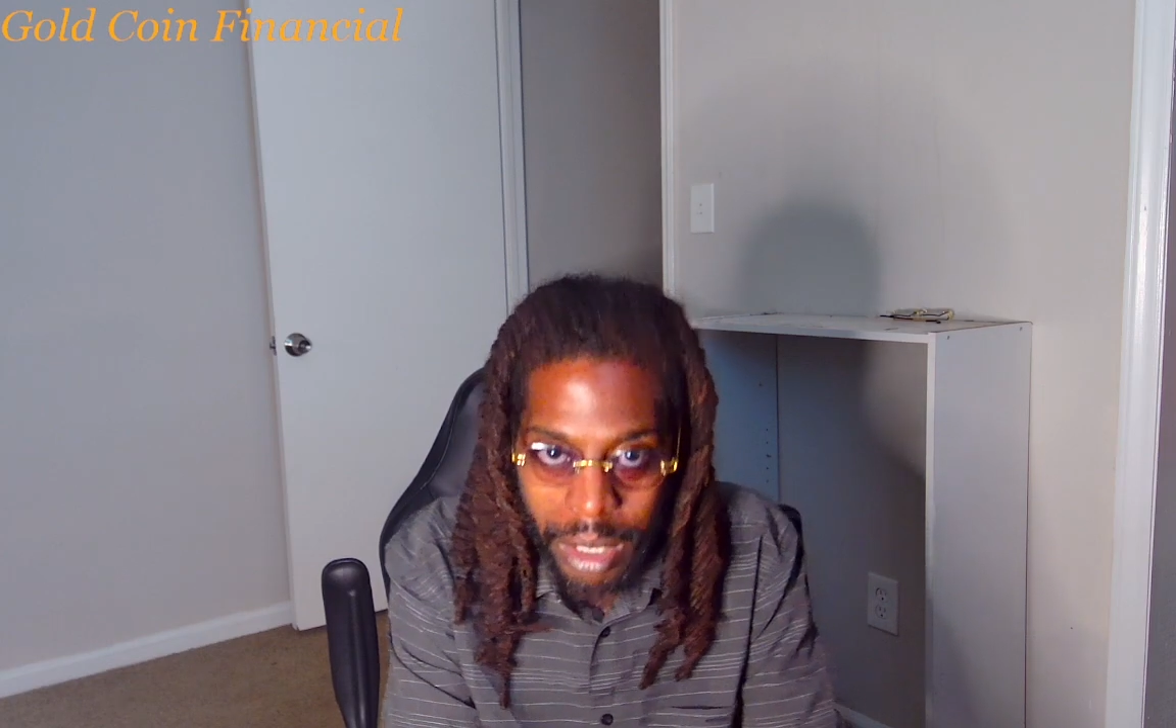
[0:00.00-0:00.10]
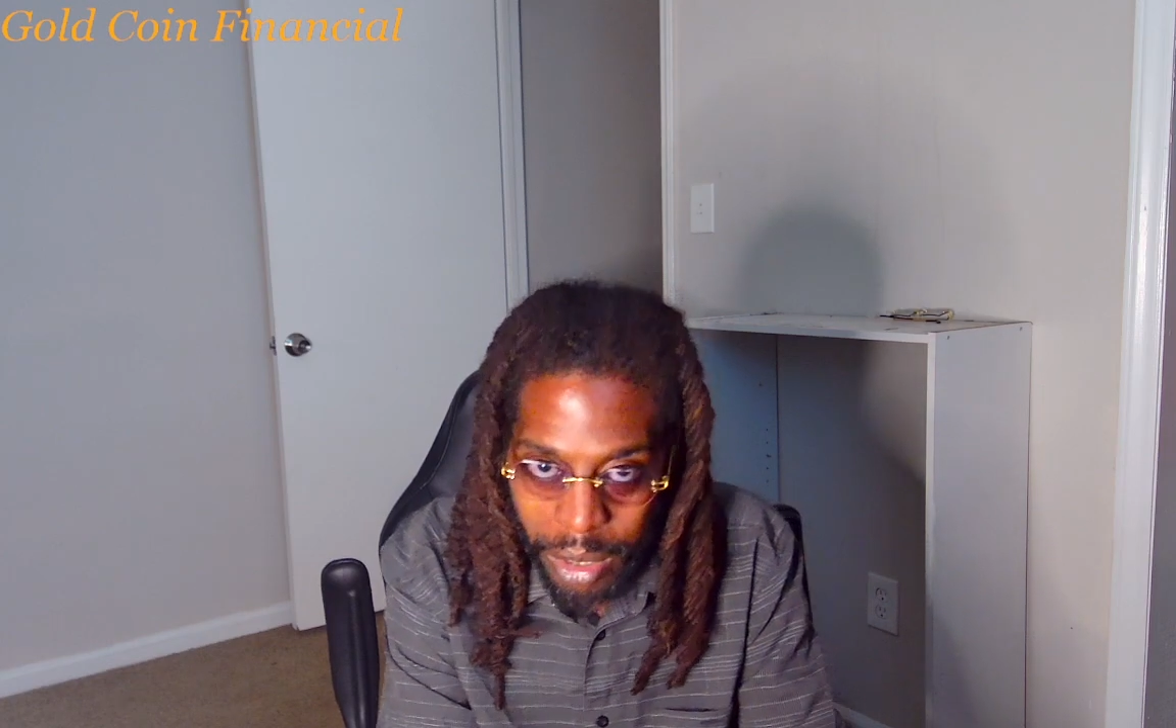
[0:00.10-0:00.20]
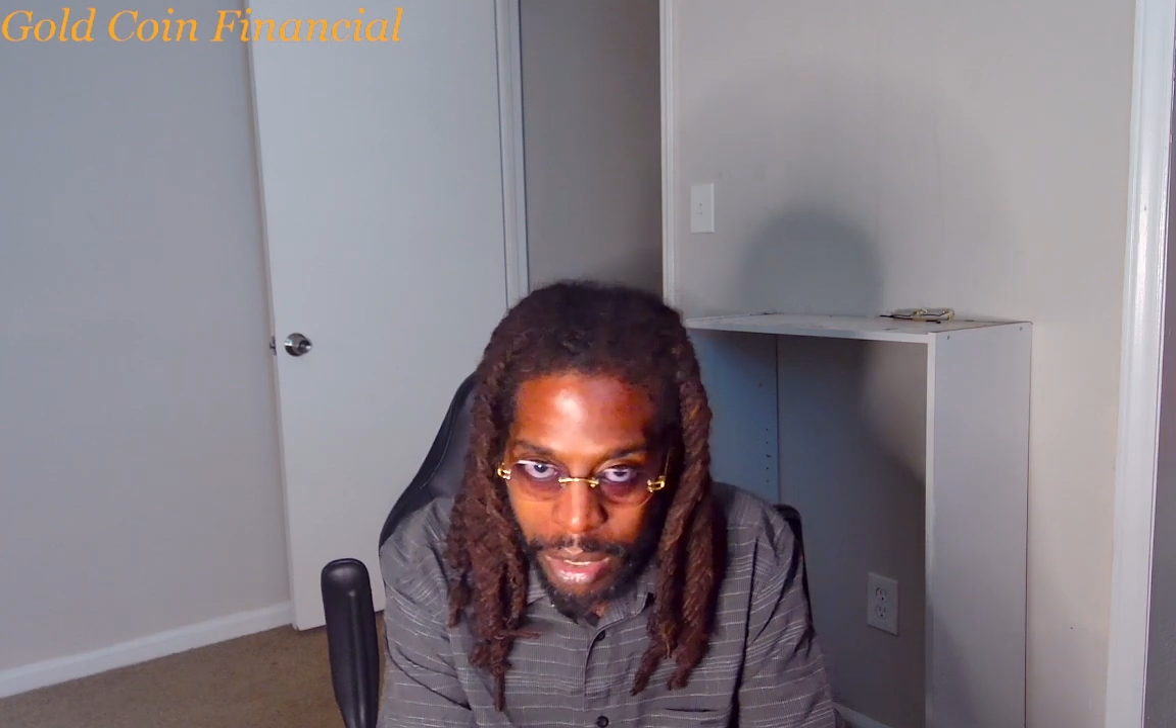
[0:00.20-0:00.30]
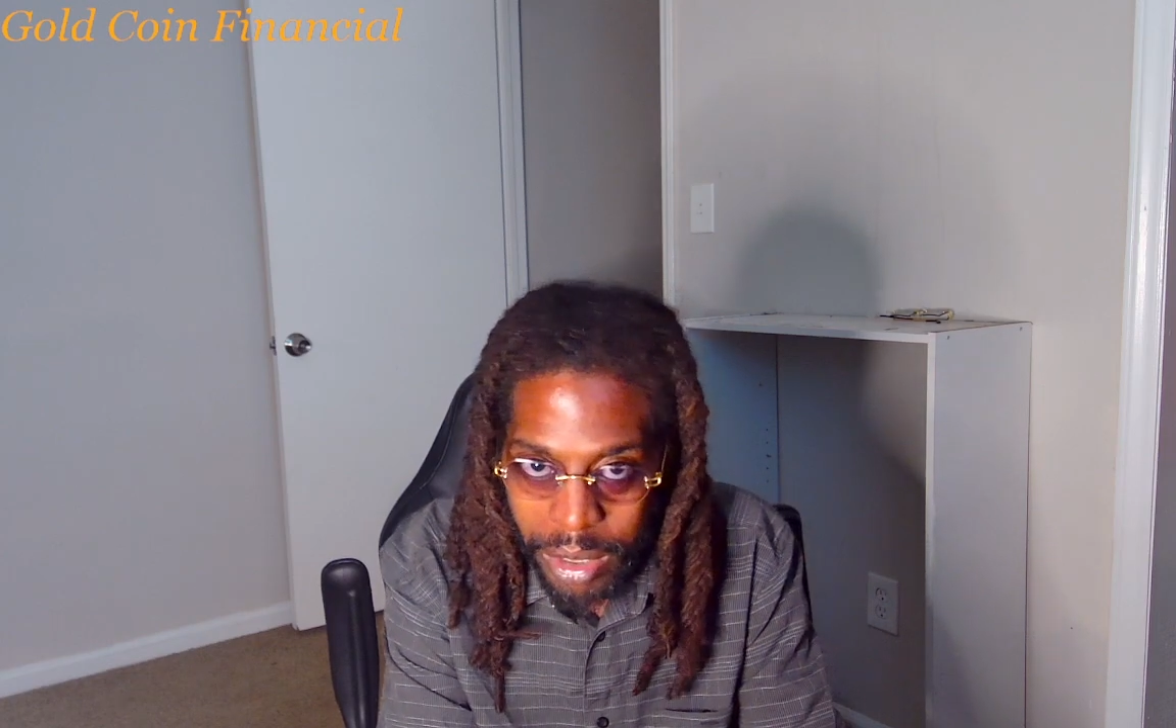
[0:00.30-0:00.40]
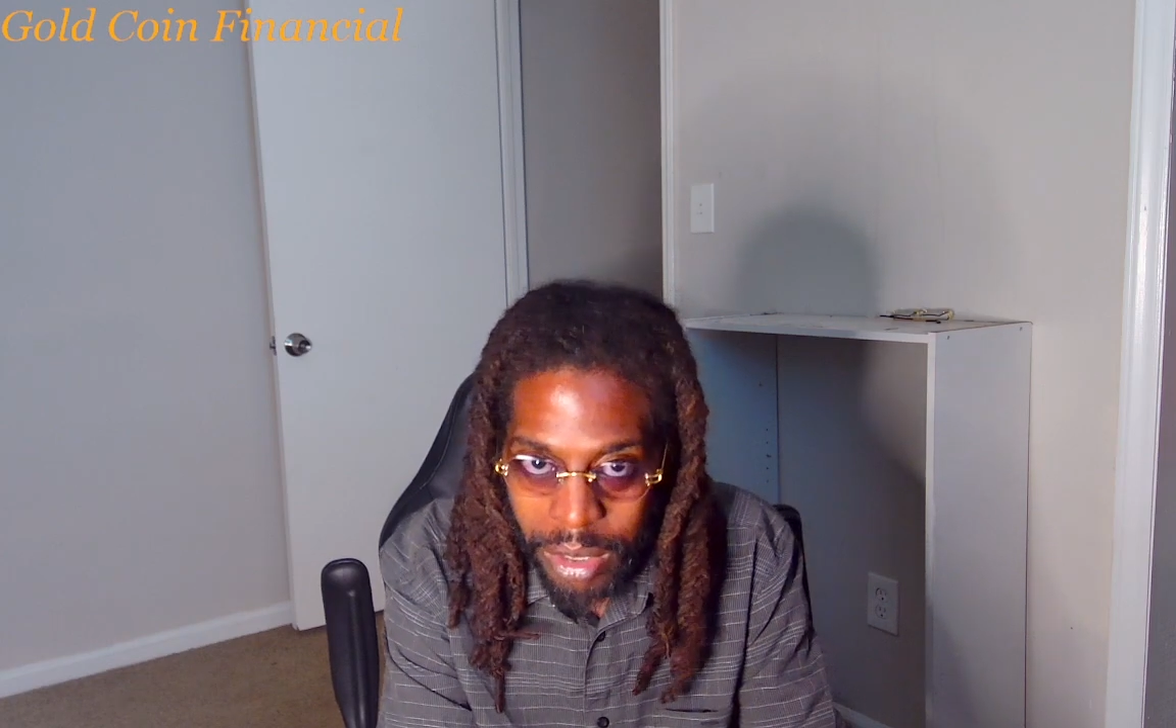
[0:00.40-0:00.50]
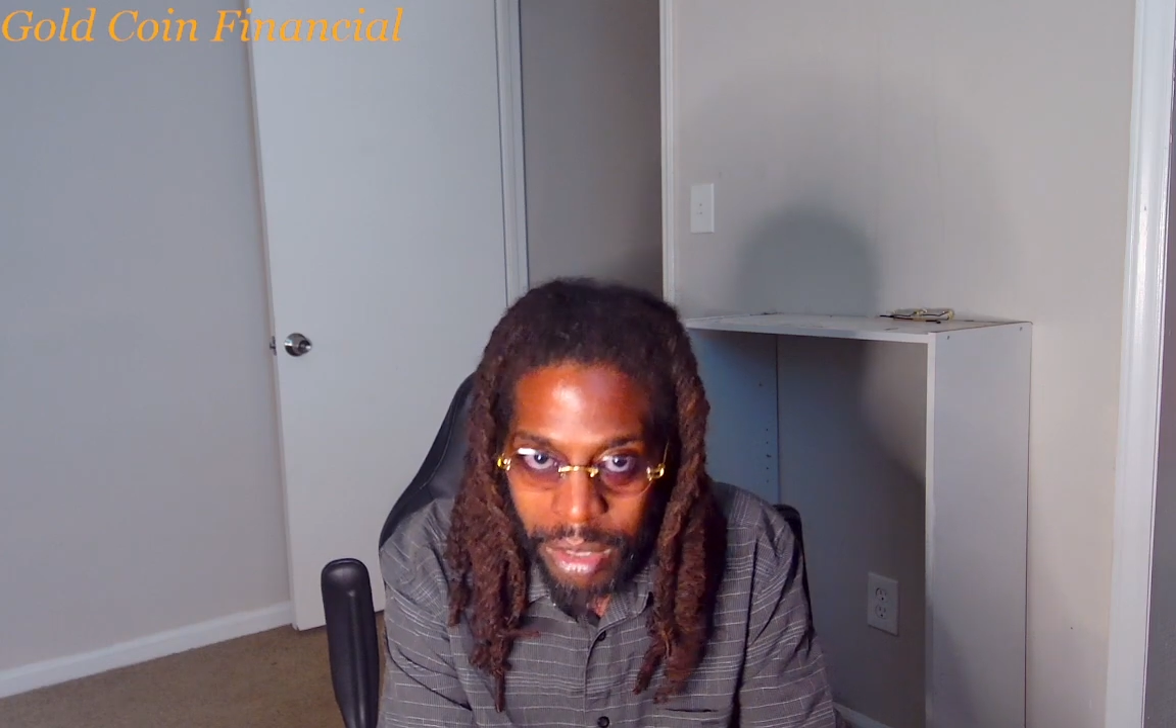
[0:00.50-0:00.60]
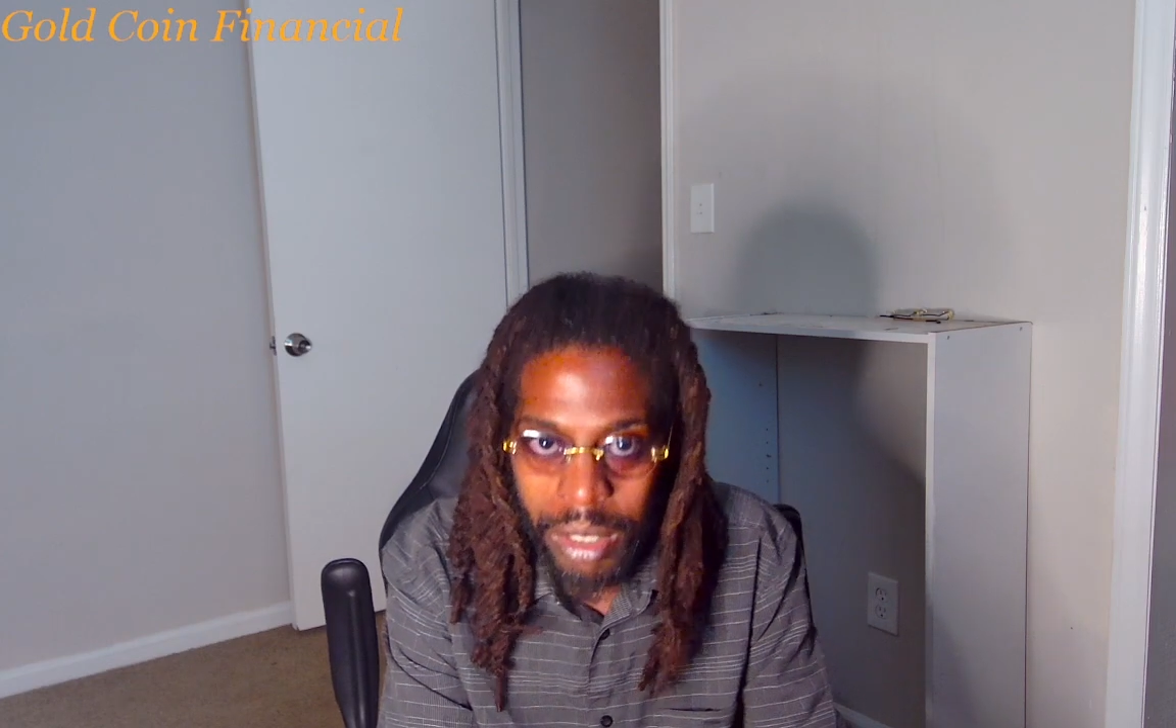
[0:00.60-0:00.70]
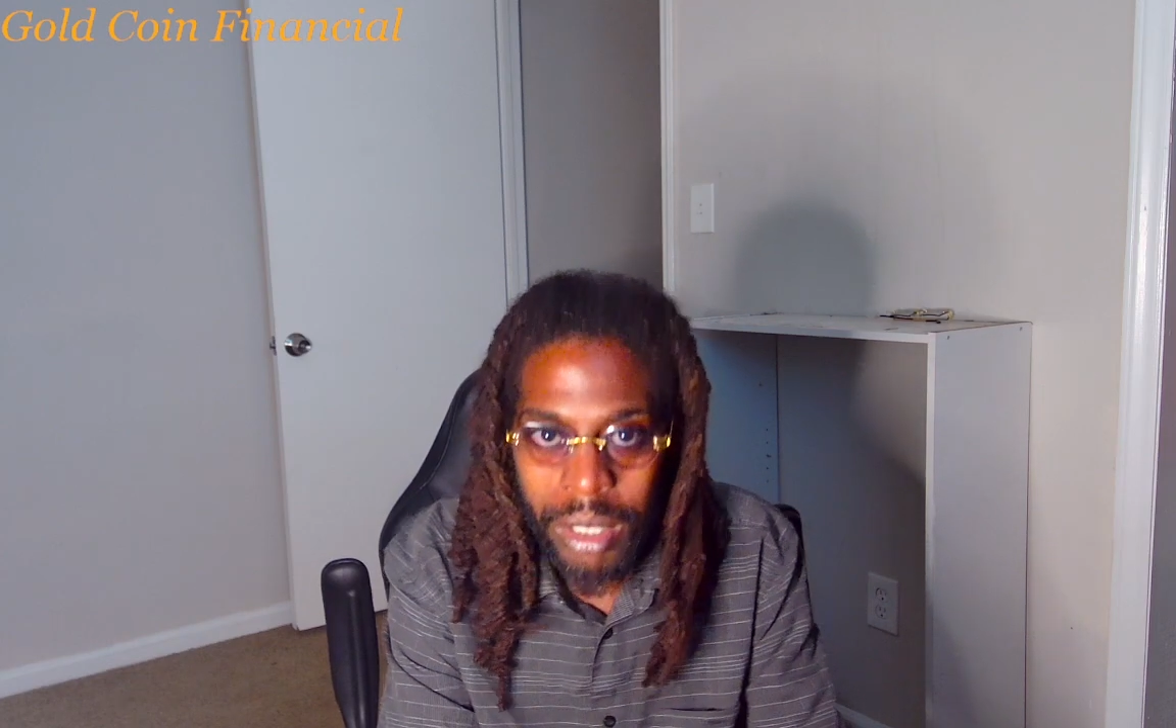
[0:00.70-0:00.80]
credit score.